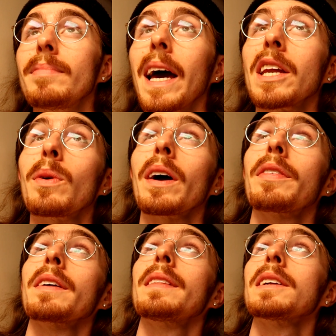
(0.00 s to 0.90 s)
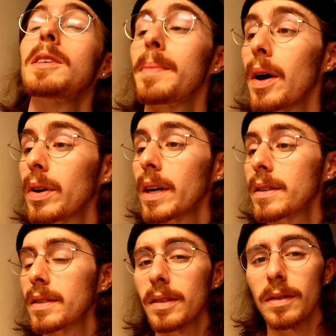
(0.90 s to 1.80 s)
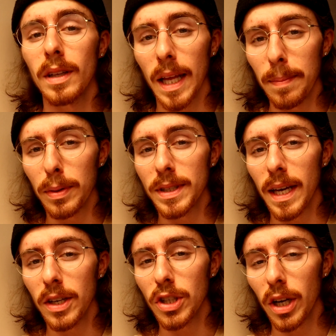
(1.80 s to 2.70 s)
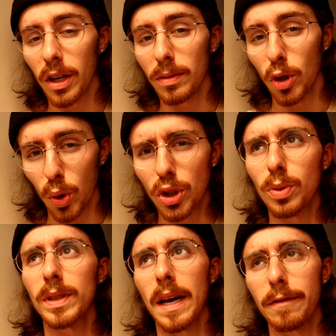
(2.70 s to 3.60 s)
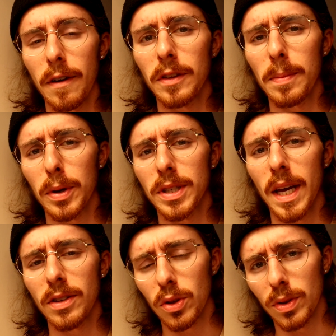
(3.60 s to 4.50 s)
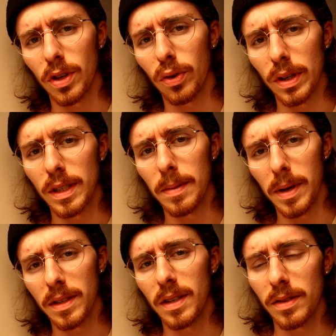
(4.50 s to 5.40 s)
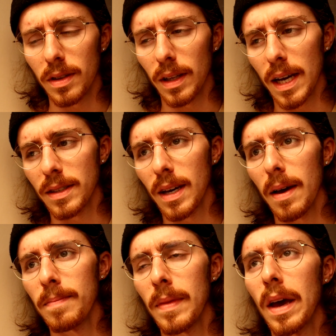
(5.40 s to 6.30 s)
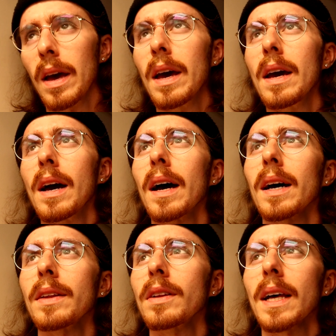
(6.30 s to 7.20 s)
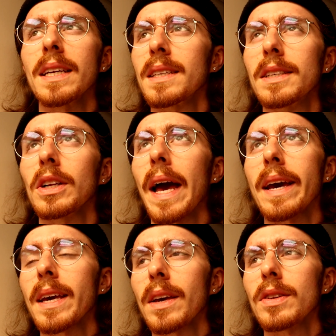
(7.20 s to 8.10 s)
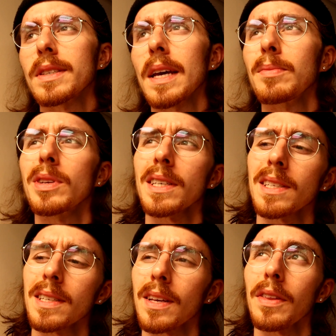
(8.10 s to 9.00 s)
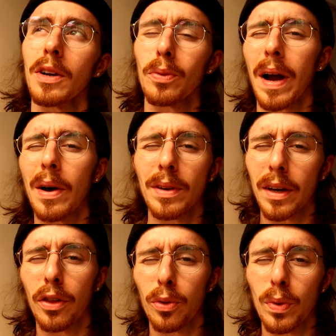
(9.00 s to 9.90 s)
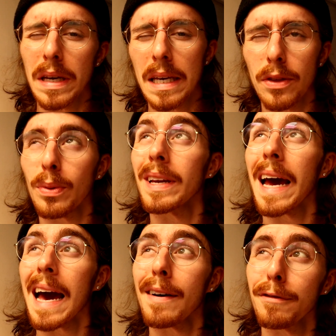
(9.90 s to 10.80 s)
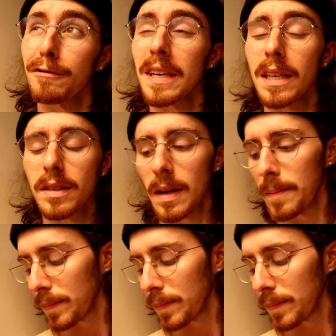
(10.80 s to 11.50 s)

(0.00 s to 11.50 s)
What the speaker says: Anyway, I think that's about it. The light percentage I told you was at 50%, so it's increased a bit since the last time. The light is still hanging at the same distance, I think around, like, 3.5 feet.